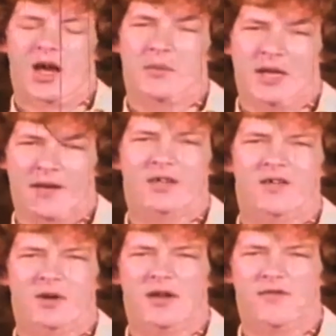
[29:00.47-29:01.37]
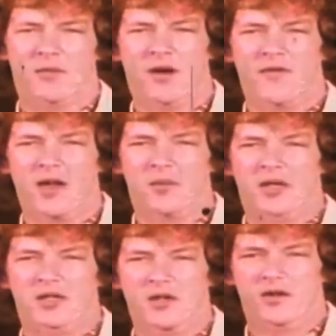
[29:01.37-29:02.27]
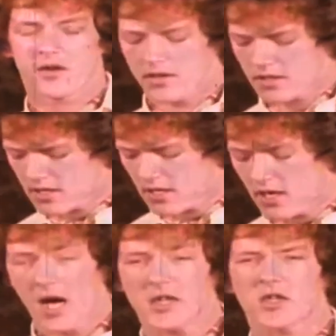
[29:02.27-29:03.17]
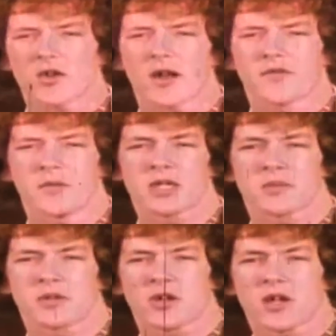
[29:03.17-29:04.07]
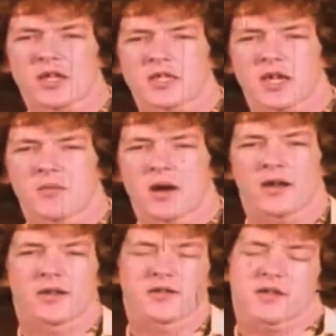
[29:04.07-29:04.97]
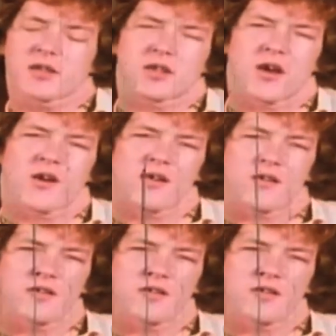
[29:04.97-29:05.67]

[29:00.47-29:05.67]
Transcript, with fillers: I'm going to have to have money for my family, too. I just don't have to be as materialistic about it, that's all.